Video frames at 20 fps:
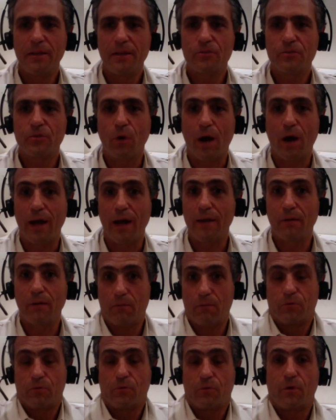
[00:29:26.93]
So I
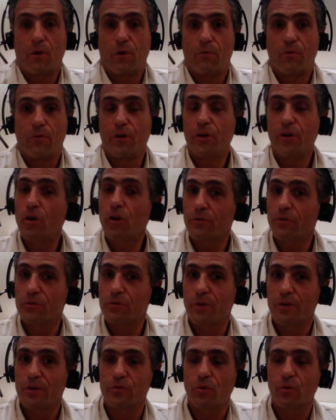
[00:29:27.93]
would go very nervous,
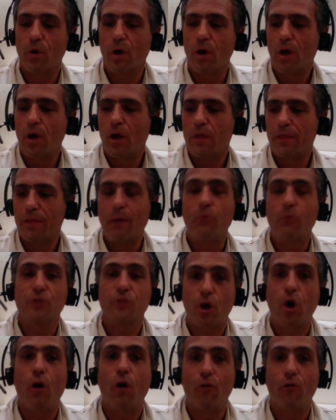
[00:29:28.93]
right? So that was a
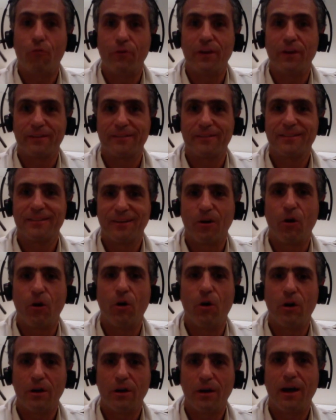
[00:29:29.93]
conflict.
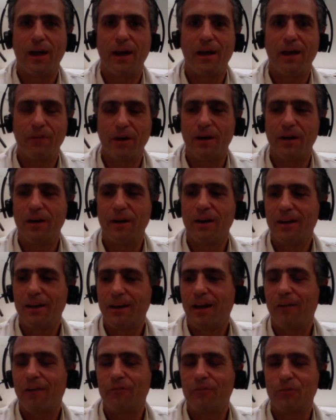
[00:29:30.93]
Oh, I
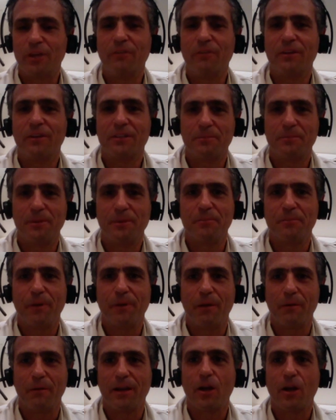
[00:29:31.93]
have to give a speech in
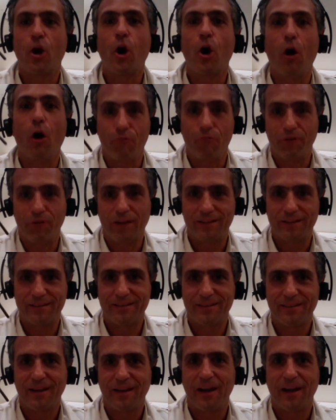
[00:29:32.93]
public. Conflict.
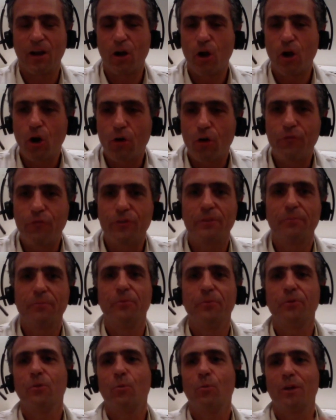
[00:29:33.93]

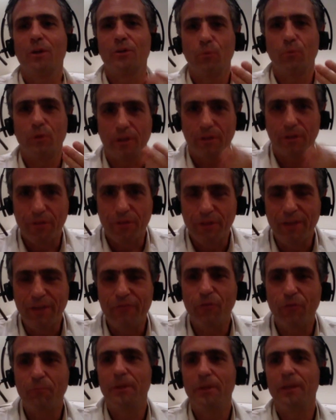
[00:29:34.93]
Uncomfortable. What will they think
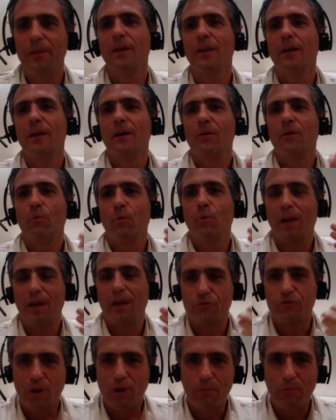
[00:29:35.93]
for me? Will I
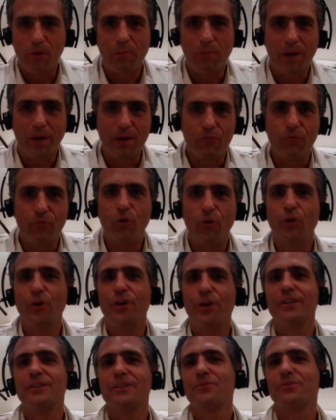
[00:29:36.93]
tremble my
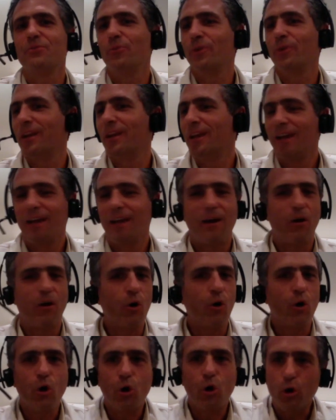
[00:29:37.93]
voice? Will
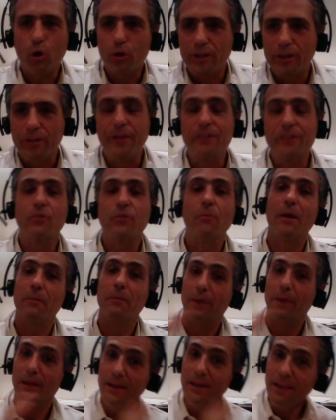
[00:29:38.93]
all the things of my
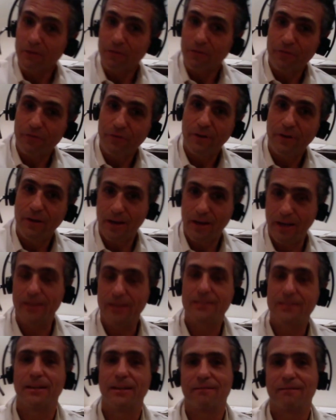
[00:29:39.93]
belief
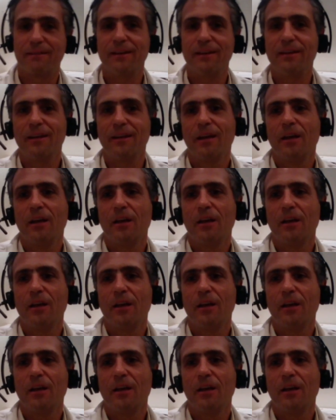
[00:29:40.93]
kicks in, right?